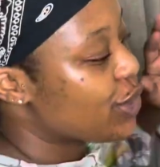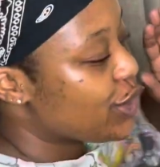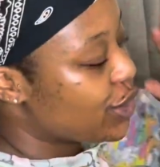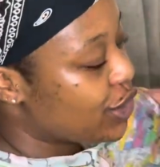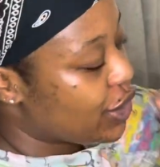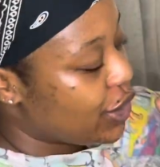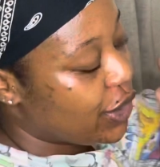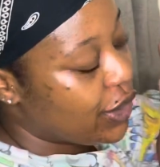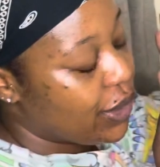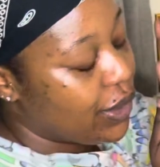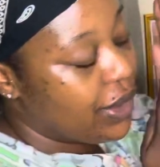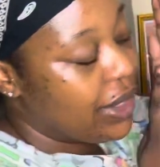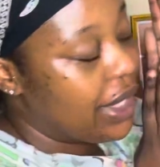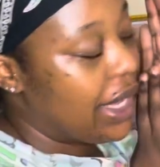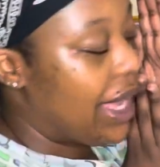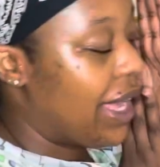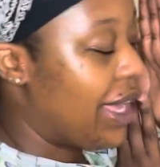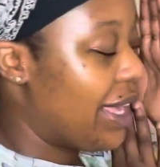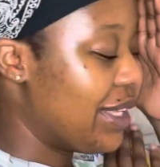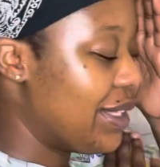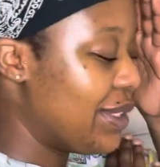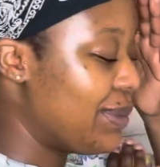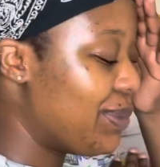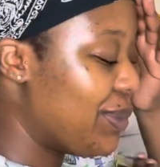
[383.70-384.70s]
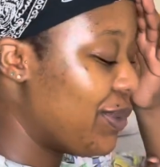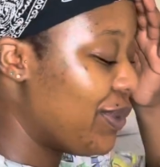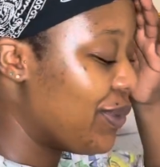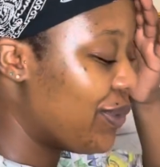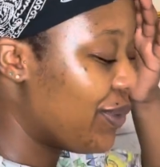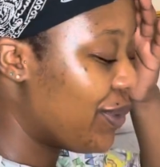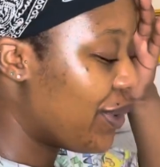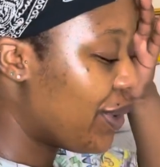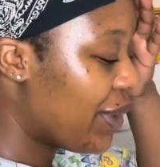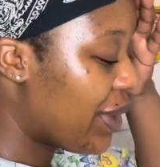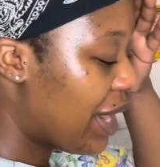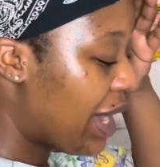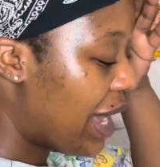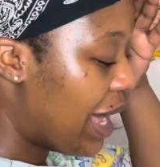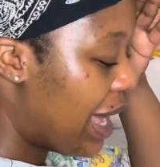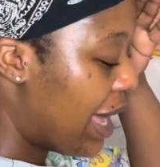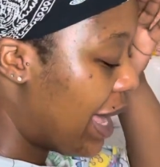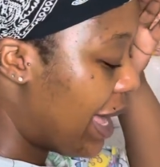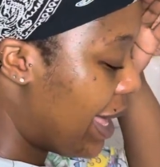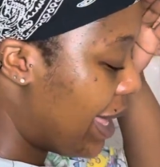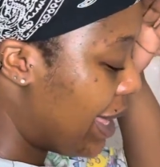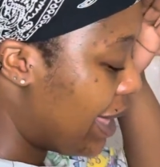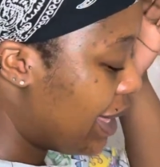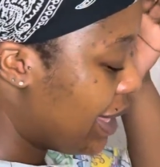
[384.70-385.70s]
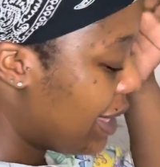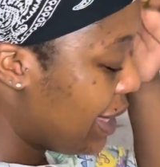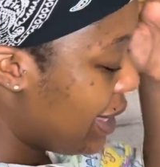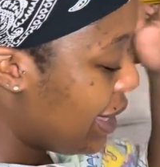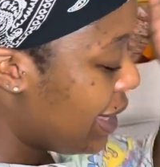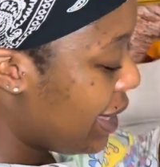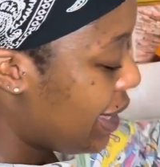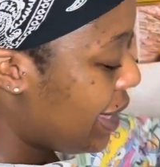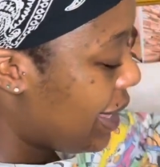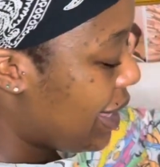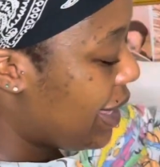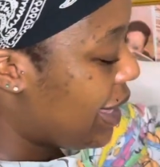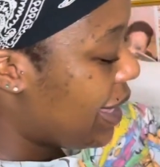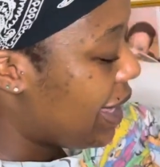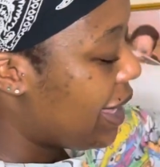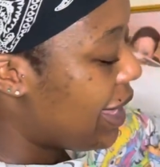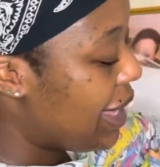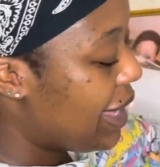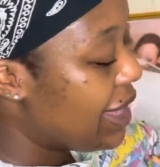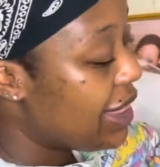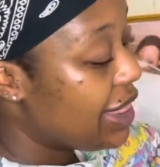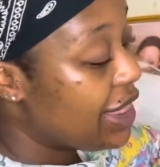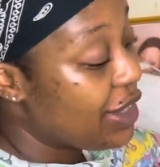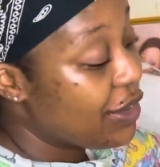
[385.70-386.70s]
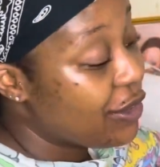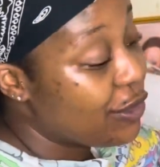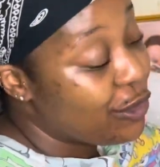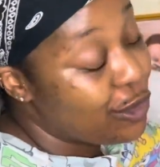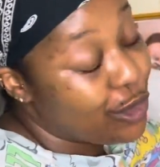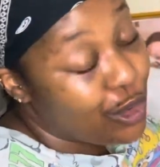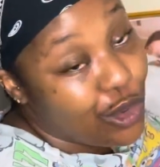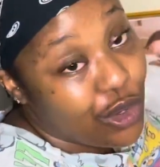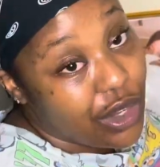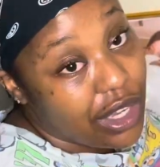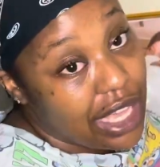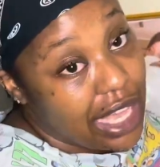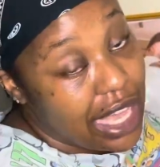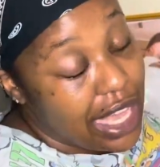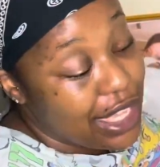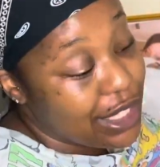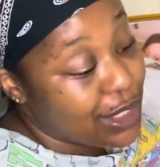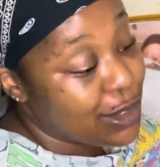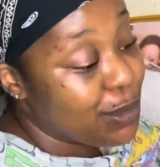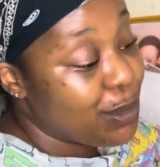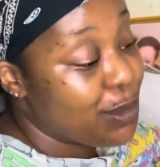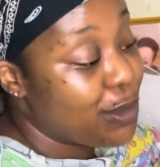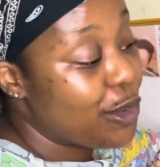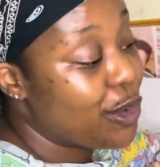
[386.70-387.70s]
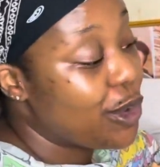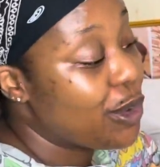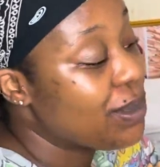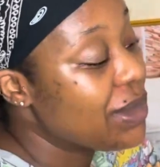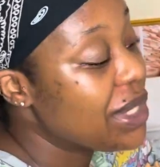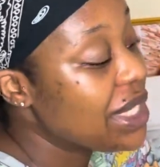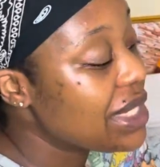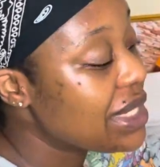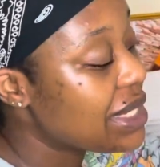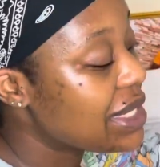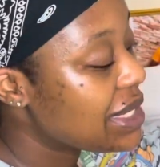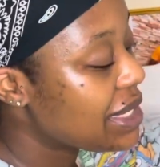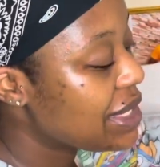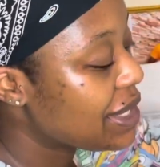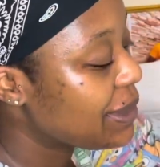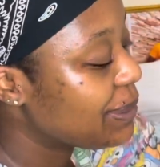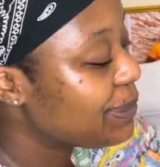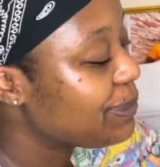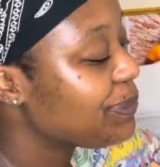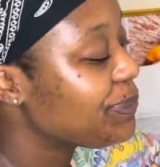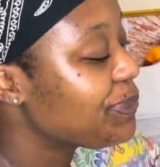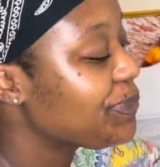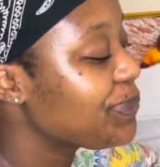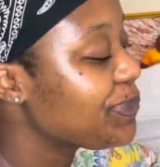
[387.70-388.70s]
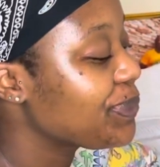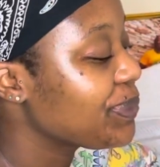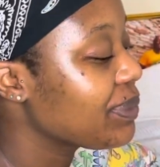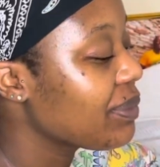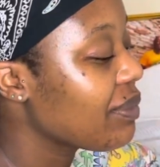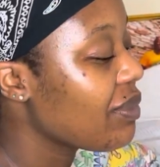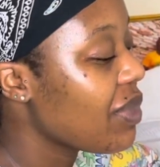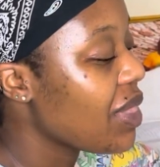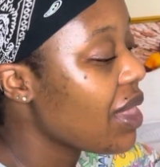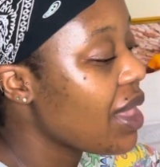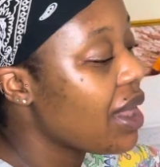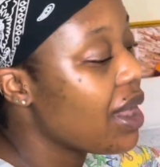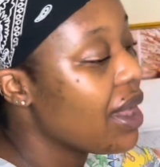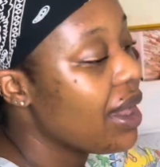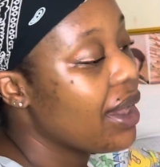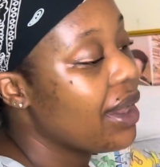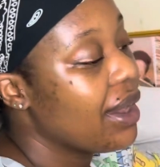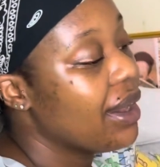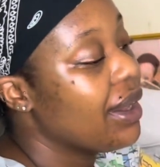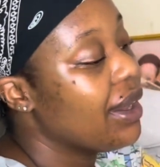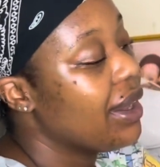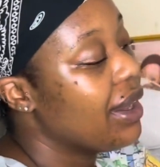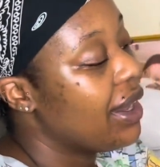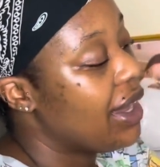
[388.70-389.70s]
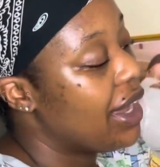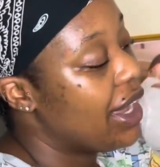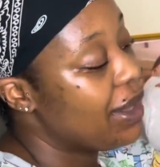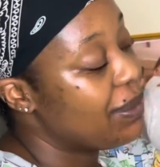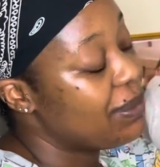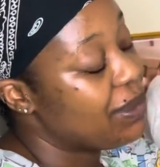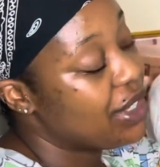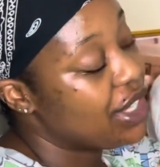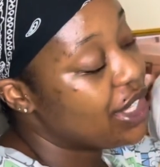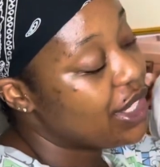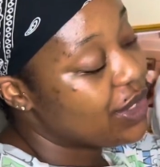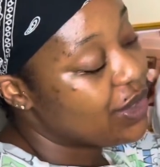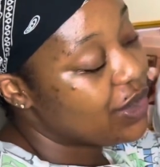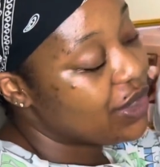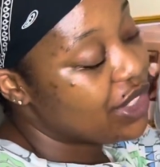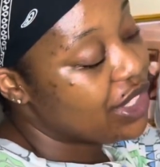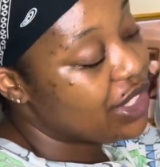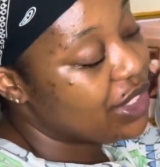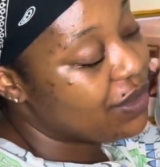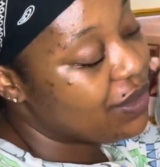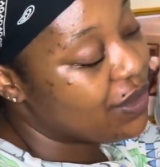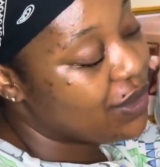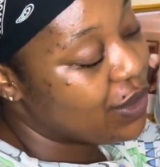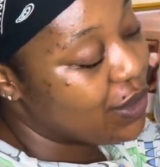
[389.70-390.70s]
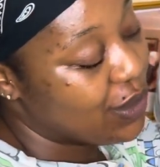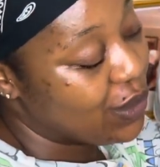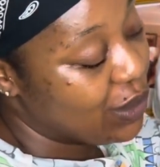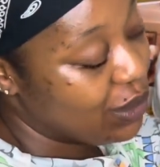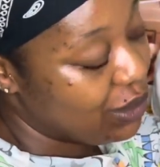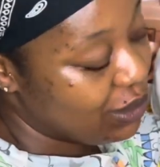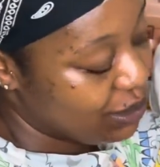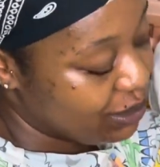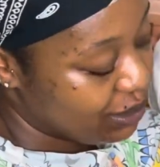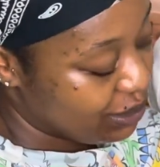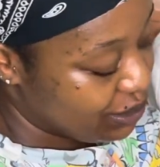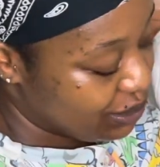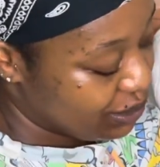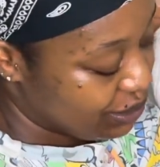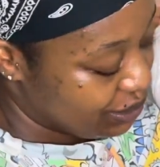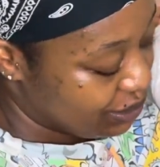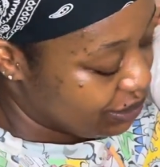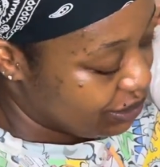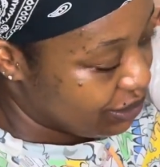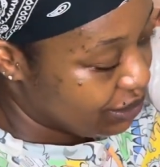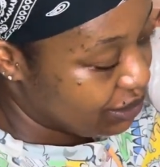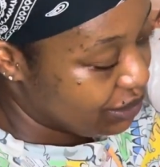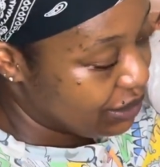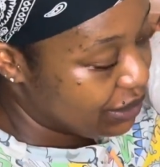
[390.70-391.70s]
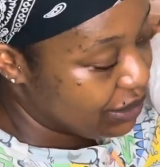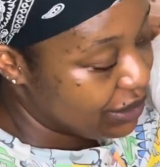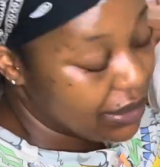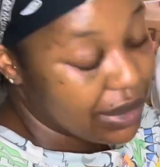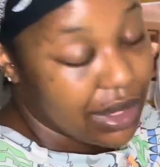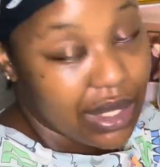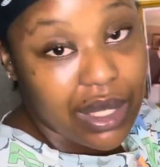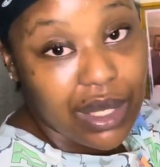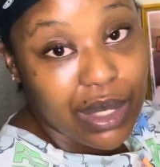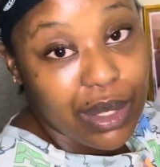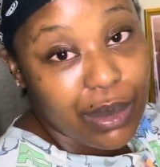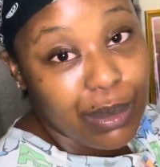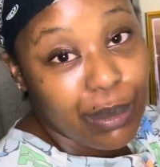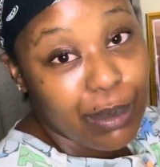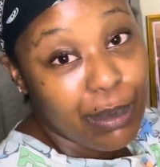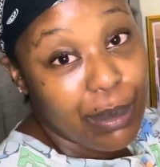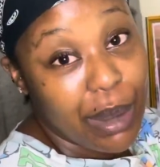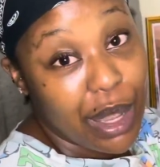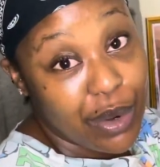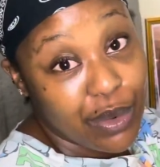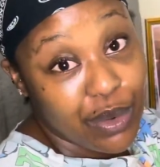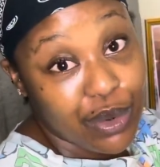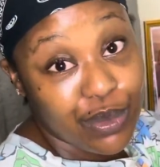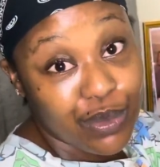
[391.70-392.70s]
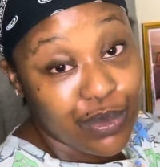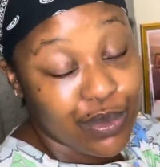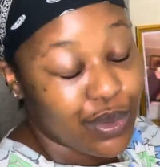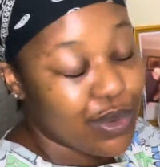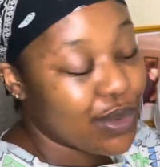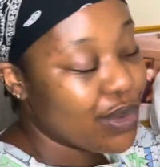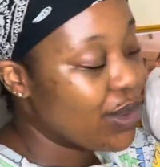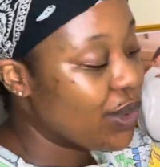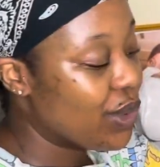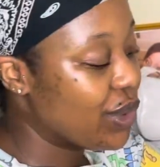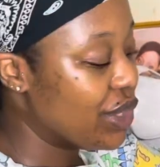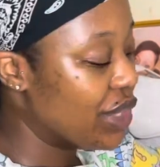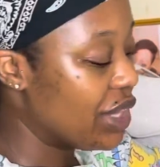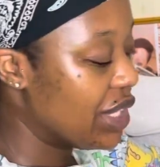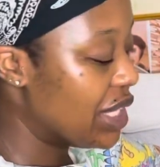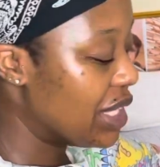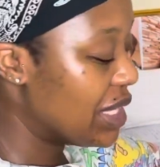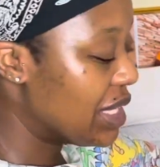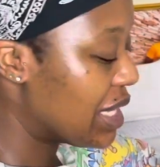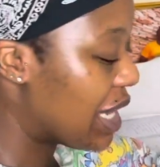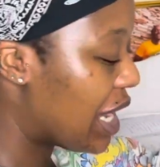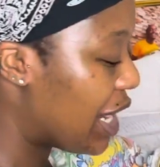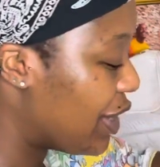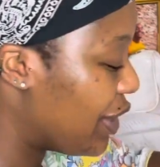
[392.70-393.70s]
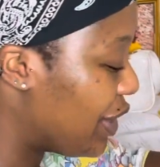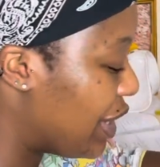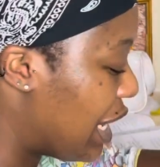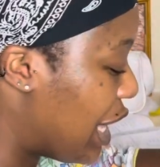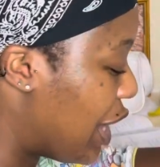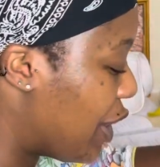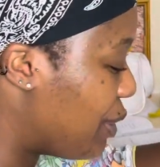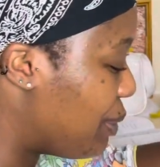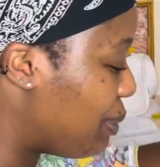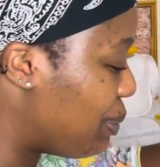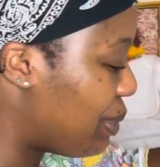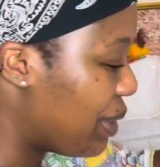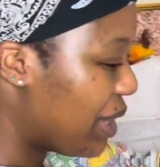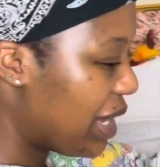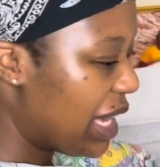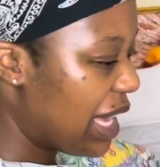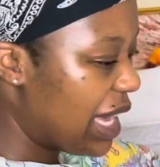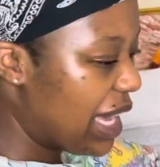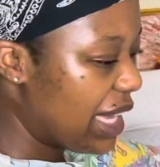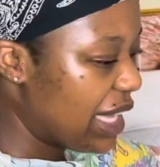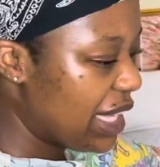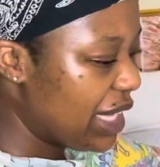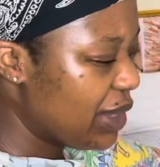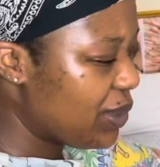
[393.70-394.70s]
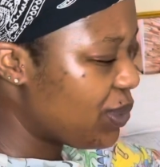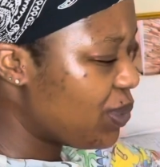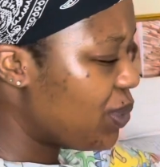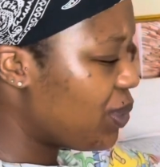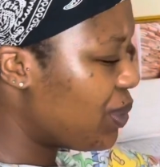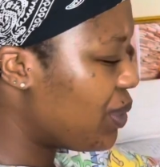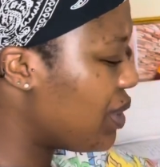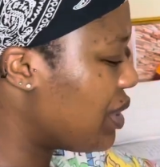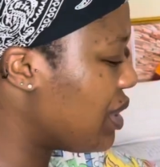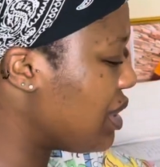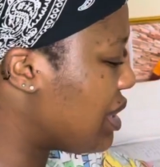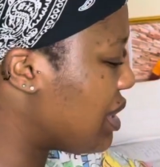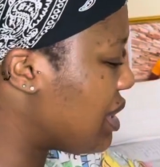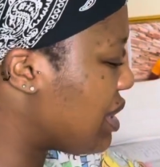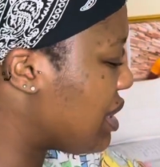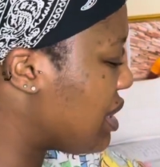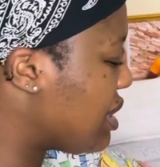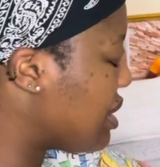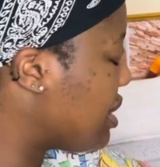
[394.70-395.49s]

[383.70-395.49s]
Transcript: So guys, before I end the vlog, as promised, I'm here to give you my review on this Hungry Lion burger. It was,